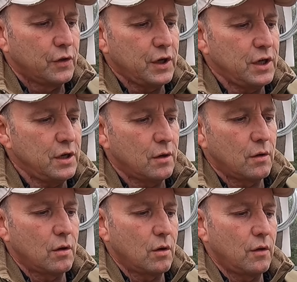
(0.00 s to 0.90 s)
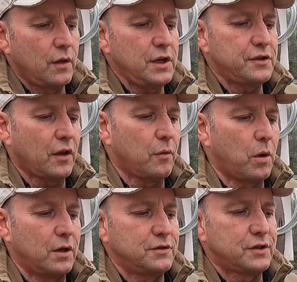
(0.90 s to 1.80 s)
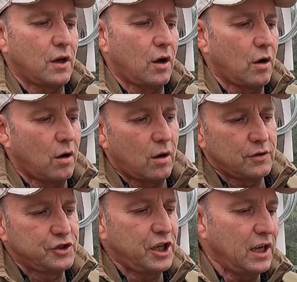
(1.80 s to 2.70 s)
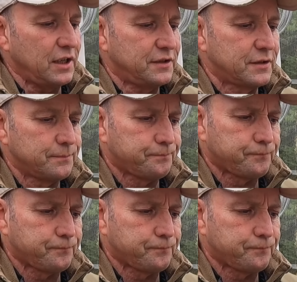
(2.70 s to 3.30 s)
The these other ones are chilies